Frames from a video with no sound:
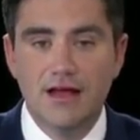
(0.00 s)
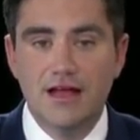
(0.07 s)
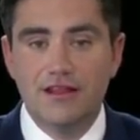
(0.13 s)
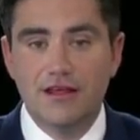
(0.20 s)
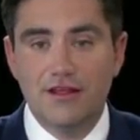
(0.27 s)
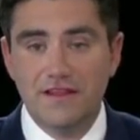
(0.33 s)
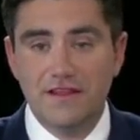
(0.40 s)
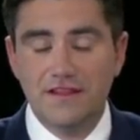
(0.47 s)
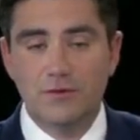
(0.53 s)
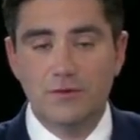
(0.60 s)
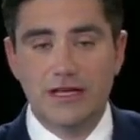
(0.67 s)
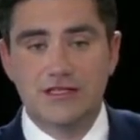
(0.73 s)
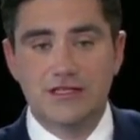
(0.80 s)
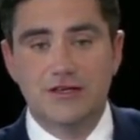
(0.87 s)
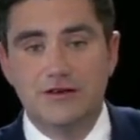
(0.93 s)
The other thing that
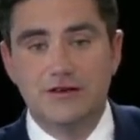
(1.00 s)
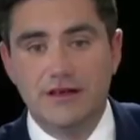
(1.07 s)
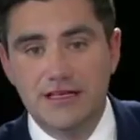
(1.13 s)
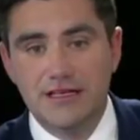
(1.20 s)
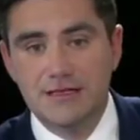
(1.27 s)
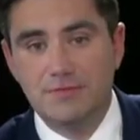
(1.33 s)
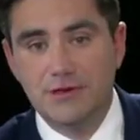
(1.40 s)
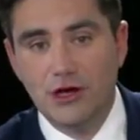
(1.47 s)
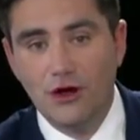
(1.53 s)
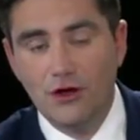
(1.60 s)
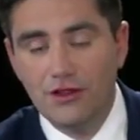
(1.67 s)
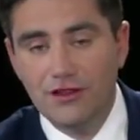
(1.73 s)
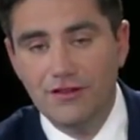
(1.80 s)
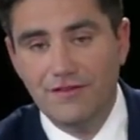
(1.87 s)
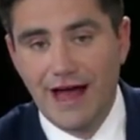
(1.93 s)
we can do is
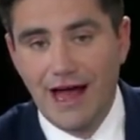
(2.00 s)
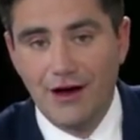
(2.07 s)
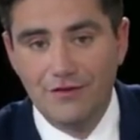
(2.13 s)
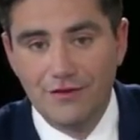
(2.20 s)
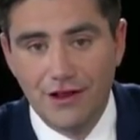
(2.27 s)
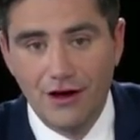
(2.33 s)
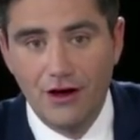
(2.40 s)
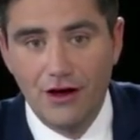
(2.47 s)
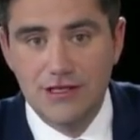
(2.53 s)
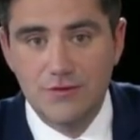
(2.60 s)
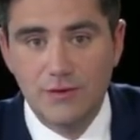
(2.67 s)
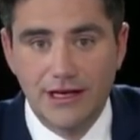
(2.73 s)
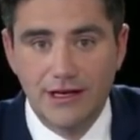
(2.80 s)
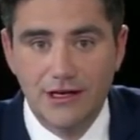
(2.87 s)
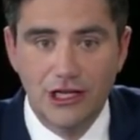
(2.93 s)
beyond the valve and the heart is
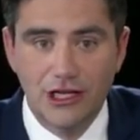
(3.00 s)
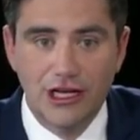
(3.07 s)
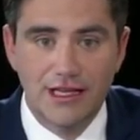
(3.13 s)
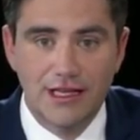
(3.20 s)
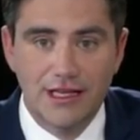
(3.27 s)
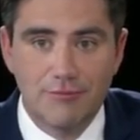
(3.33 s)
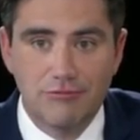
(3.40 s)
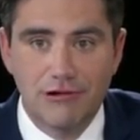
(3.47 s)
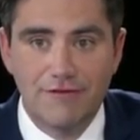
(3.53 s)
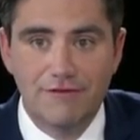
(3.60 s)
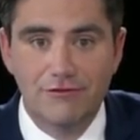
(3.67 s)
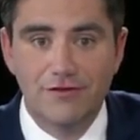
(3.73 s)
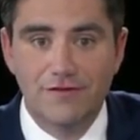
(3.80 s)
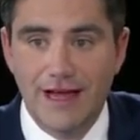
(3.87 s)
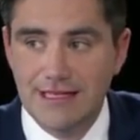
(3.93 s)
we can look at the
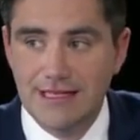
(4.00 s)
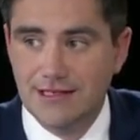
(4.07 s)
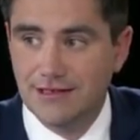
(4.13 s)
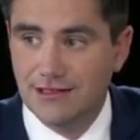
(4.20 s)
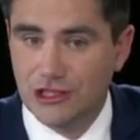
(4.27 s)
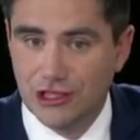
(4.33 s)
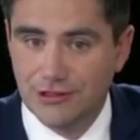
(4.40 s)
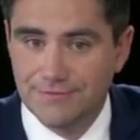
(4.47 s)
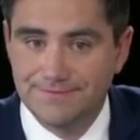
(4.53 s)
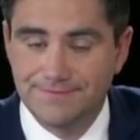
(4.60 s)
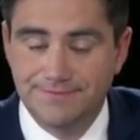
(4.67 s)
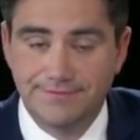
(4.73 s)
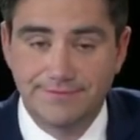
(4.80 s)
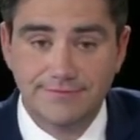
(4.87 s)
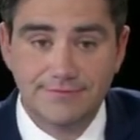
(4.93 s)
peripheral vasculature.
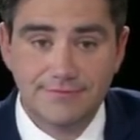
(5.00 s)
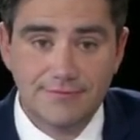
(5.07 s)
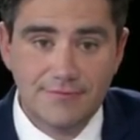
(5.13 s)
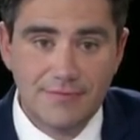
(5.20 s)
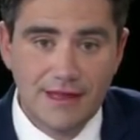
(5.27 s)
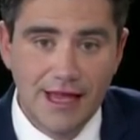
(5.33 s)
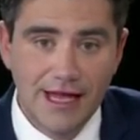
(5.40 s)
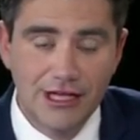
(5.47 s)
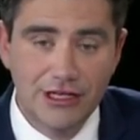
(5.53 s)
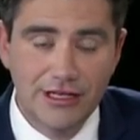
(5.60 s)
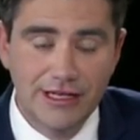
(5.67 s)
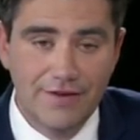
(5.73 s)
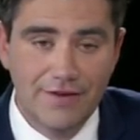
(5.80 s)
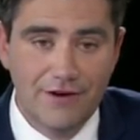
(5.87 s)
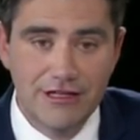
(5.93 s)
And you
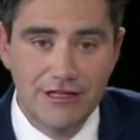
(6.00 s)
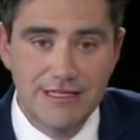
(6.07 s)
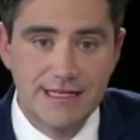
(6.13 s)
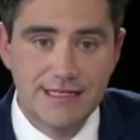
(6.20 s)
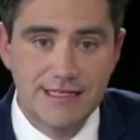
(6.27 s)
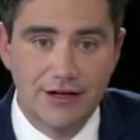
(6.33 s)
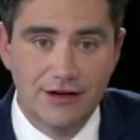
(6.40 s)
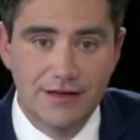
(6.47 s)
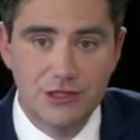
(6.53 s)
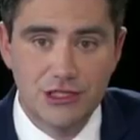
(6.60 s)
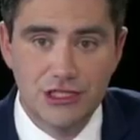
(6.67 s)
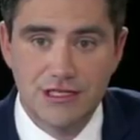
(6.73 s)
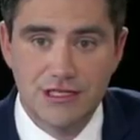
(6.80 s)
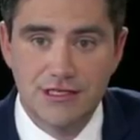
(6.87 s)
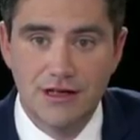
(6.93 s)
can get very detailed
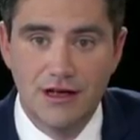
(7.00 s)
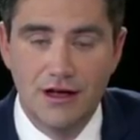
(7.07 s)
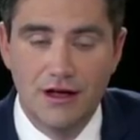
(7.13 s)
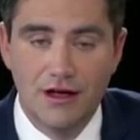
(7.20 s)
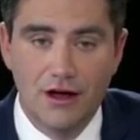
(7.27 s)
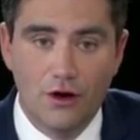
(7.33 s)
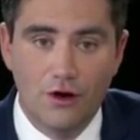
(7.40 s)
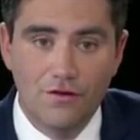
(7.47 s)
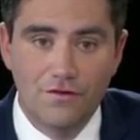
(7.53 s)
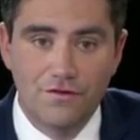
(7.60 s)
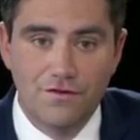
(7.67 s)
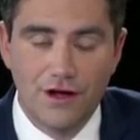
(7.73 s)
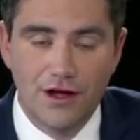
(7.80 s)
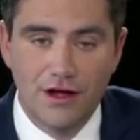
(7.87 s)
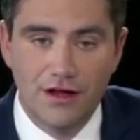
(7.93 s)
images
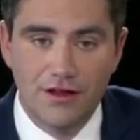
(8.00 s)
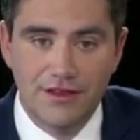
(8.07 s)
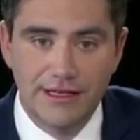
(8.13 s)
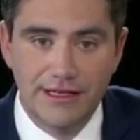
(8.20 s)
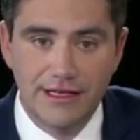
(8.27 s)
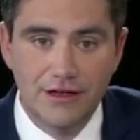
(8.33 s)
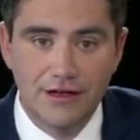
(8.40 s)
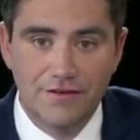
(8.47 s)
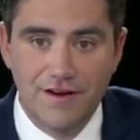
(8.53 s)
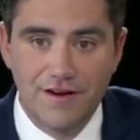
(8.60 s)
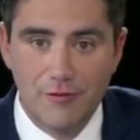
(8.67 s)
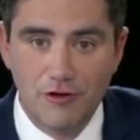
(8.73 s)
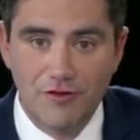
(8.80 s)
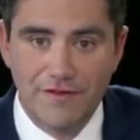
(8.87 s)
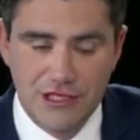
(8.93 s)
of the
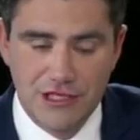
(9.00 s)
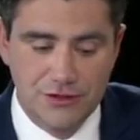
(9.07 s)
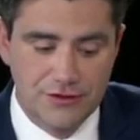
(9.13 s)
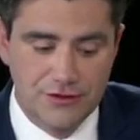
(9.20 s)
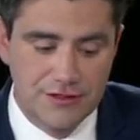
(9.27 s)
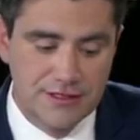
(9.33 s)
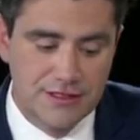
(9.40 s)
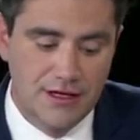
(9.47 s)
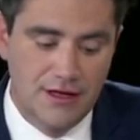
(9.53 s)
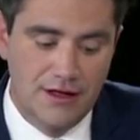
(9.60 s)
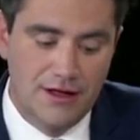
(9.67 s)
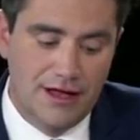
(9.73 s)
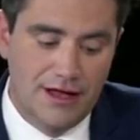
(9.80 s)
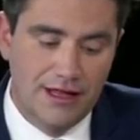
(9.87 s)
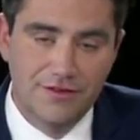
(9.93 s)
iliofemoral vessels
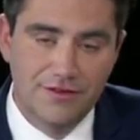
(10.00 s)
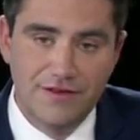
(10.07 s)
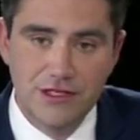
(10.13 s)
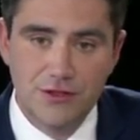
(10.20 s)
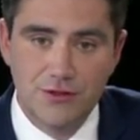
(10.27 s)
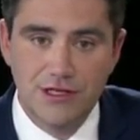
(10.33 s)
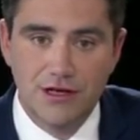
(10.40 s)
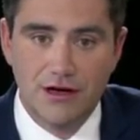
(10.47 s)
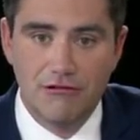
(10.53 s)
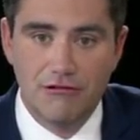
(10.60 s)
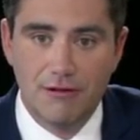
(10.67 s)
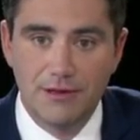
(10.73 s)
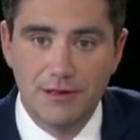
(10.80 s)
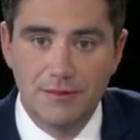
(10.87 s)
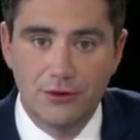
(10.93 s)
and the vessels higher
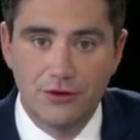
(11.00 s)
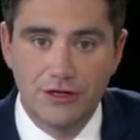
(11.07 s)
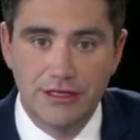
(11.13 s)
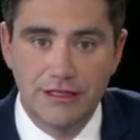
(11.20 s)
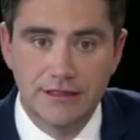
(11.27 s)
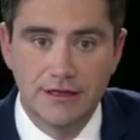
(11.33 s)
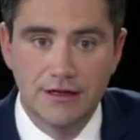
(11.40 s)
up in the body.